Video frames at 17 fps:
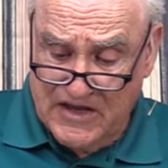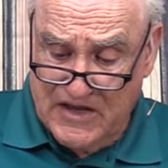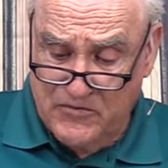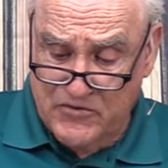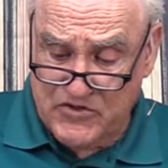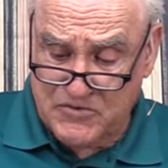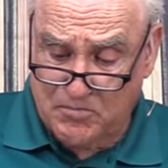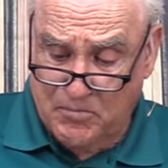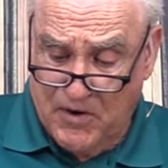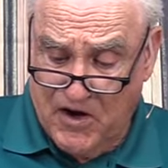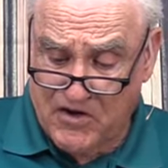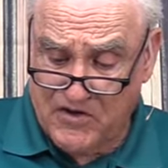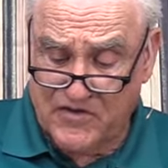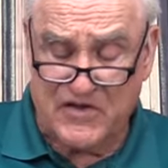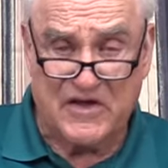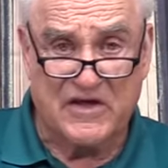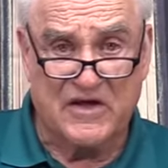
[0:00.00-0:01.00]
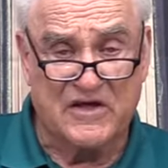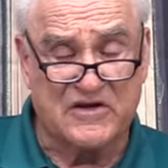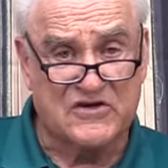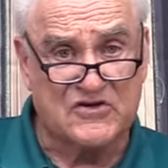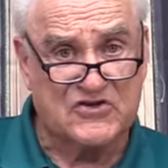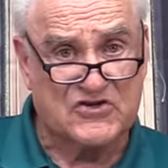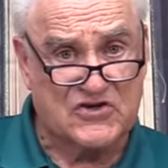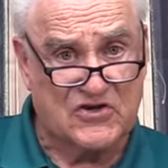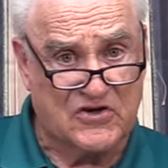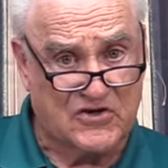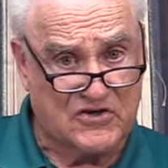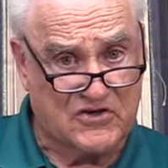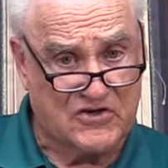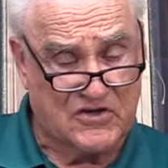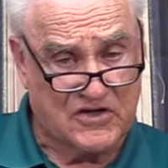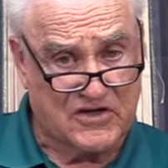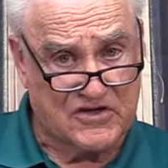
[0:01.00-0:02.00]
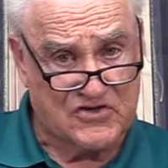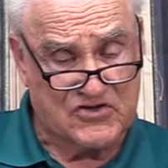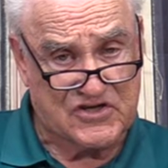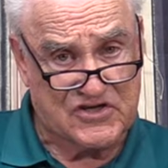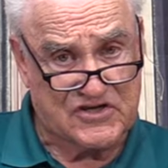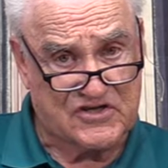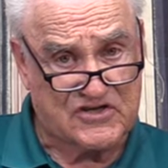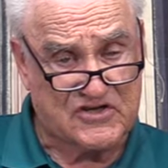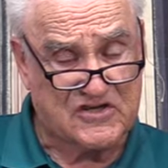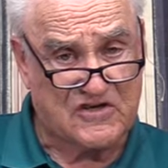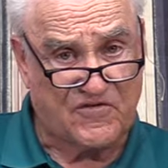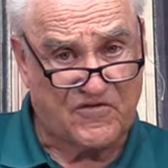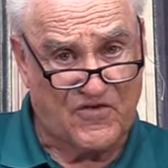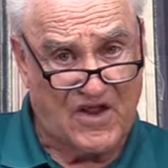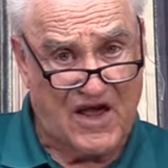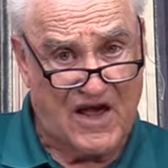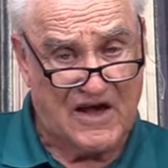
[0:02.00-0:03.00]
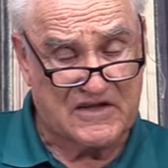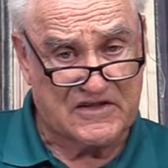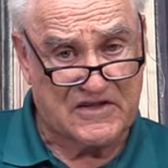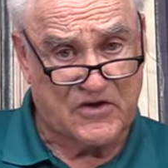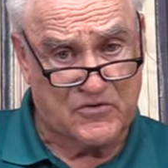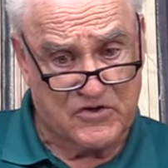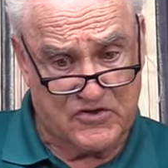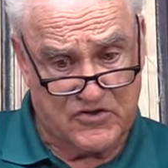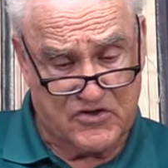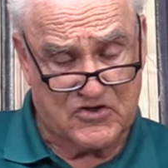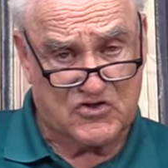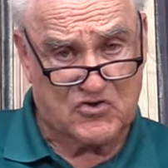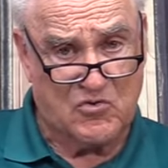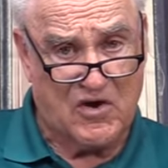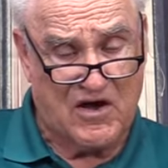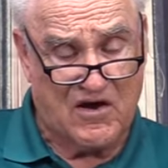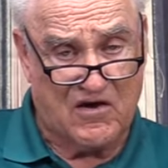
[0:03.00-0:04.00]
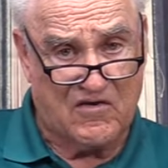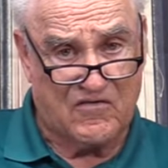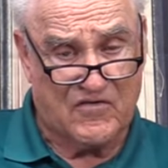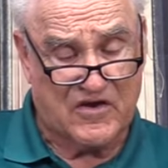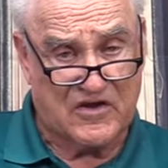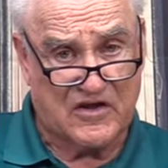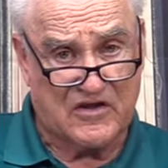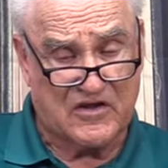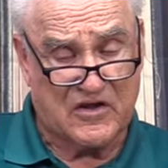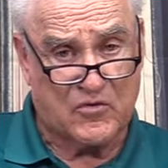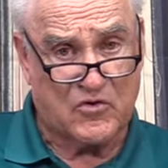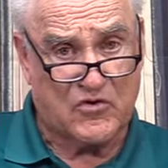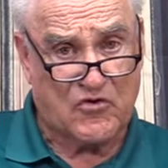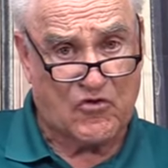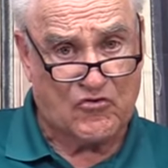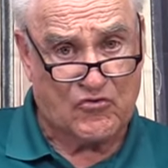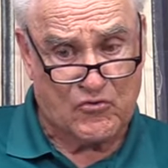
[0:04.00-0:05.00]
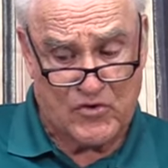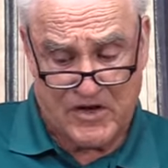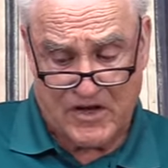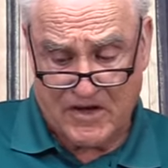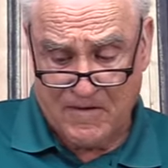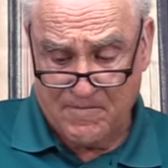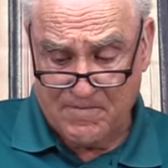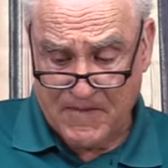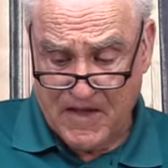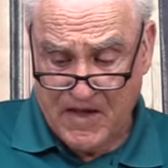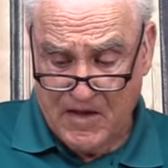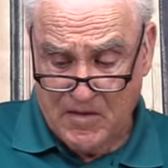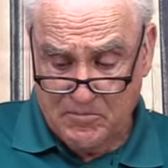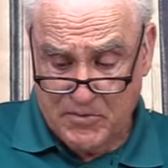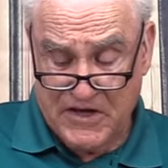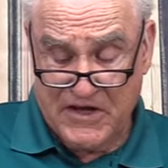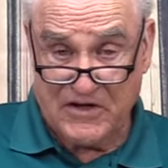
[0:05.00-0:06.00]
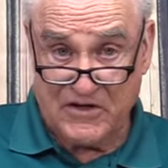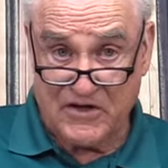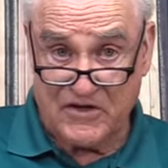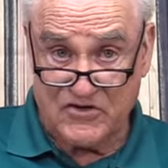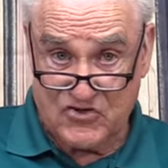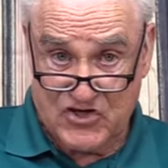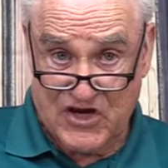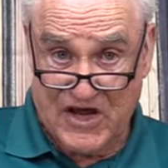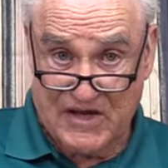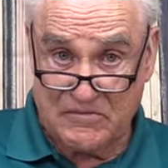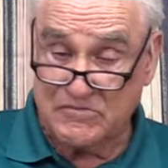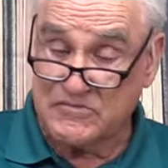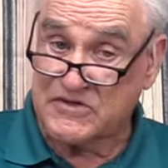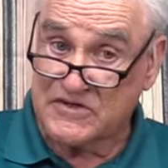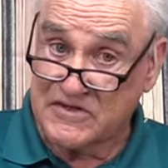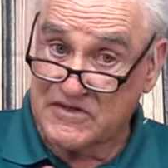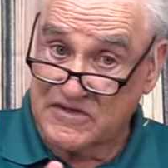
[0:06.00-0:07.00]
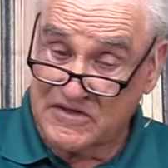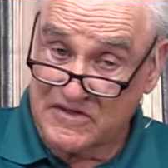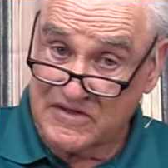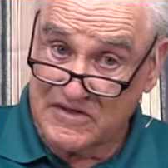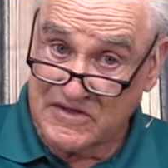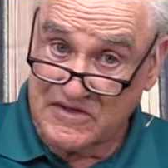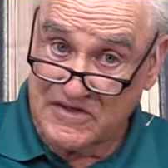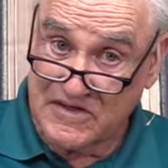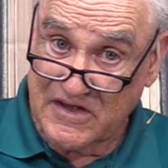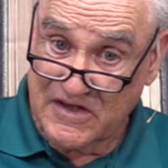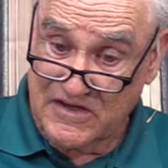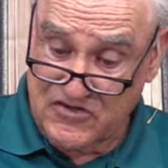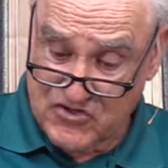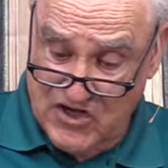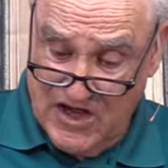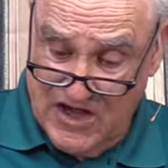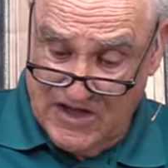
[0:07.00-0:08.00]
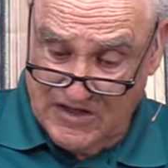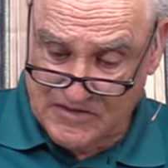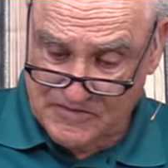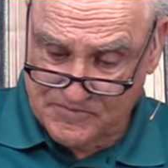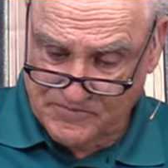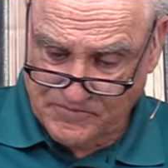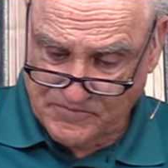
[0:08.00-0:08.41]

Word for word: He was part of the inner circle in Jesus' flock. There were the 12, and then there were the three Peter, James, and John.